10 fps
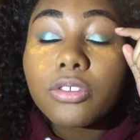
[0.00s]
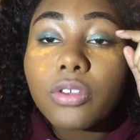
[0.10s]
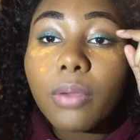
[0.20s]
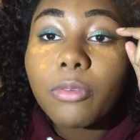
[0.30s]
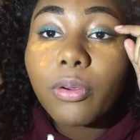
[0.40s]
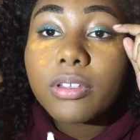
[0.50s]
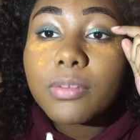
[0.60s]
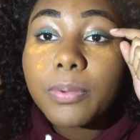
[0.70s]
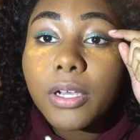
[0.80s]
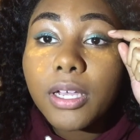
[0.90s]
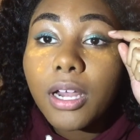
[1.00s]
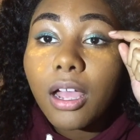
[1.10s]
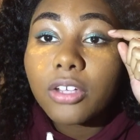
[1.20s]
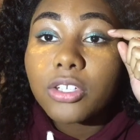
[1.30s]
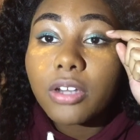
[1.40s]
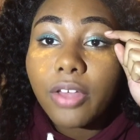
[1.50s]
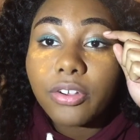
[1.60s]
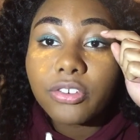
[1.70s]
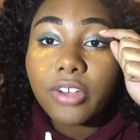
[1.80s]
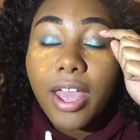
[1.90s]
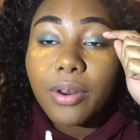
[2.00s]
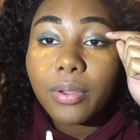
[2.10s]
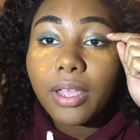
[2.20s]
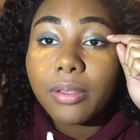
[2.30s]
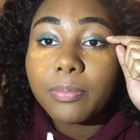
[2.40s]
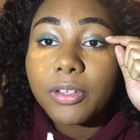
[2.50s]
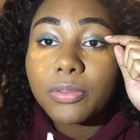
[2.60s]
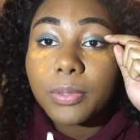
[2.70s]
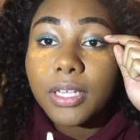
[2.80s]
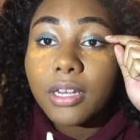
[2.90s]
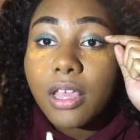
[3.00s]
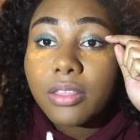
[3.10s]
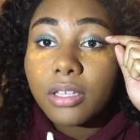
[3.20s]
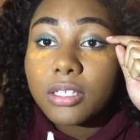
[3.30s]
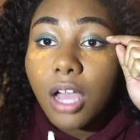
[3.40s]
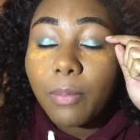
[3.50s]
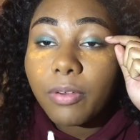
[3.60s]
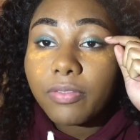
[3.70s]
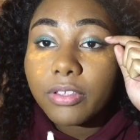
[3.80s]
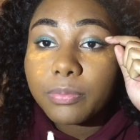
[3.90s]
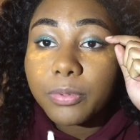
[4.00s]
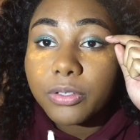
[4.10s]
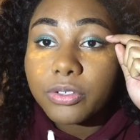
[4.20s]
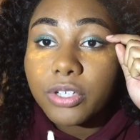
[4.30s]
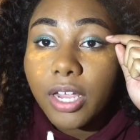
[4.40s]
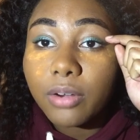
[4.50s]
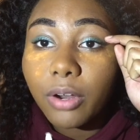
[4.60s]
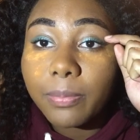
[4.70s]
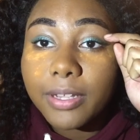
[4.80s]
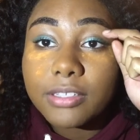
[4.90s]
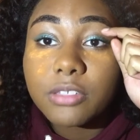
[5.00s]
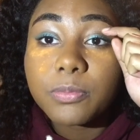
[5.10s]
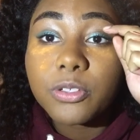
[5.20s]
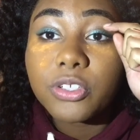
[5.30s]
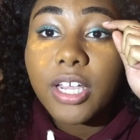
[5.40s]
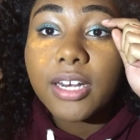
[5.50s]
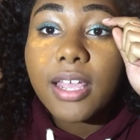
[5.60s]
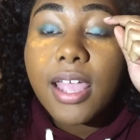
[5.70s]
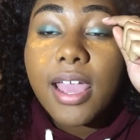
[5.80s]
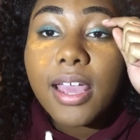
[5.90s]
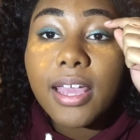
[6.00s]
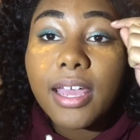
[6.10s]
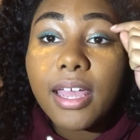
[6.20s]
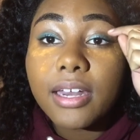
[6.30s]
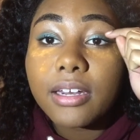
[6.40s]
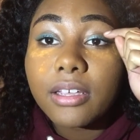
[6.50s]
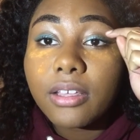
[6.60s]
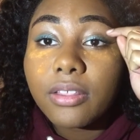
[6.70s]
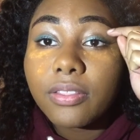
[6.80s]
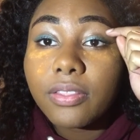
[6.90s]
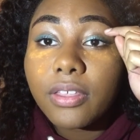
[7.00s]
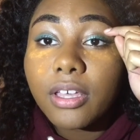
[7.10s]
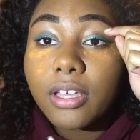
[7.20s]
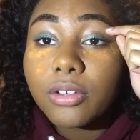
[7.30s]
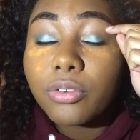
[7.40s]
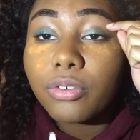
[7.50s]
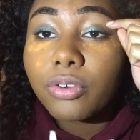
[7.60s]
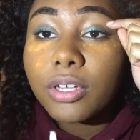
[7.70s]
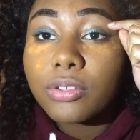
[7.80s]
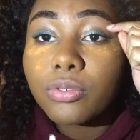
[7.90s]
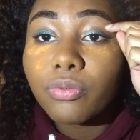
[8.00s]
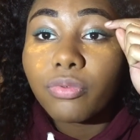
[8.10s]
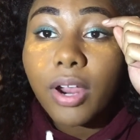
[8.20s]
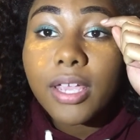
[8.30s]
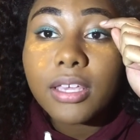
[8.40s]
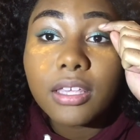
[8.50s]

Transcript: So I'm going to put another shadow in between the top of this blue shade, where I place this blue shade, and the crease right